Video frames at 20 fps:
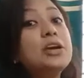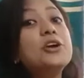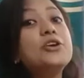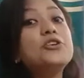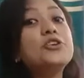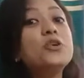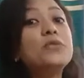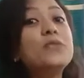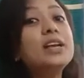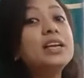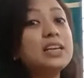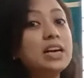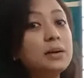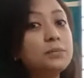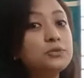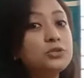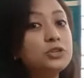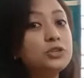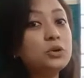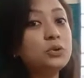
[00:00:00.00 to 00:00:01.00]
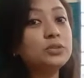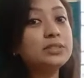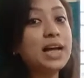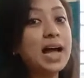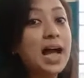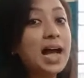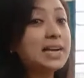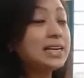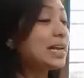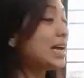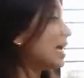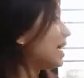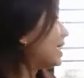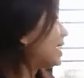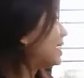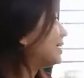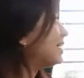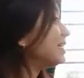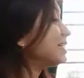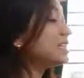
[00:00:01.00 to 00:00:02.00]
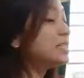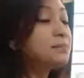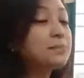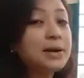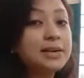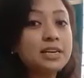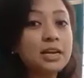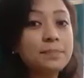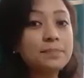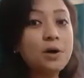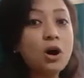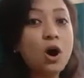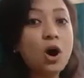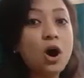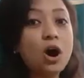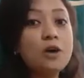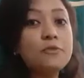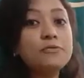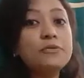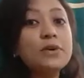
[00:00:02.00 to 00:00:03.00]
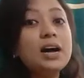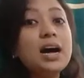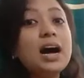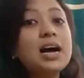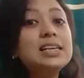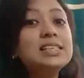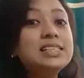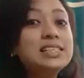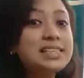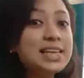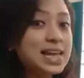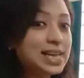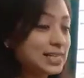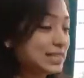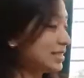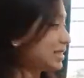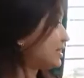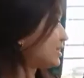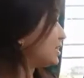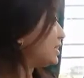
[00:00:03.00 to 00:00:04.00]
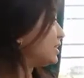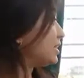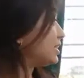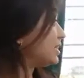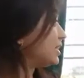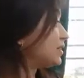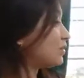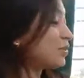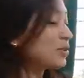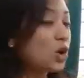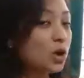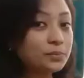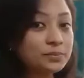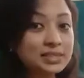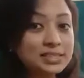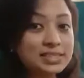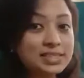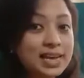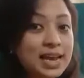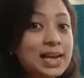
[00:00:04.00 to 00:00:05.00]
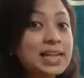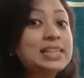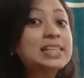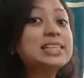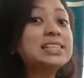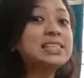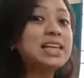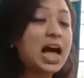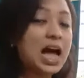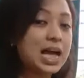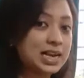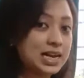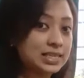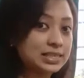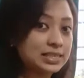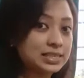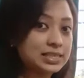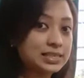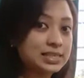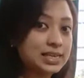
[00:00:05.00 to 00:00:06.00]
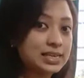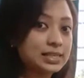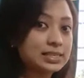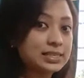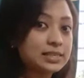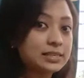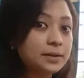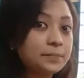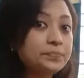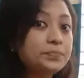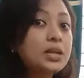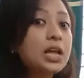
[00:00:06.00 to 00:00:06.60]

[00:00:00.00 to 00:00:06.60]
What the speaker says: you will come to know that it is made up of cells. This is one of the cells, this is another cells.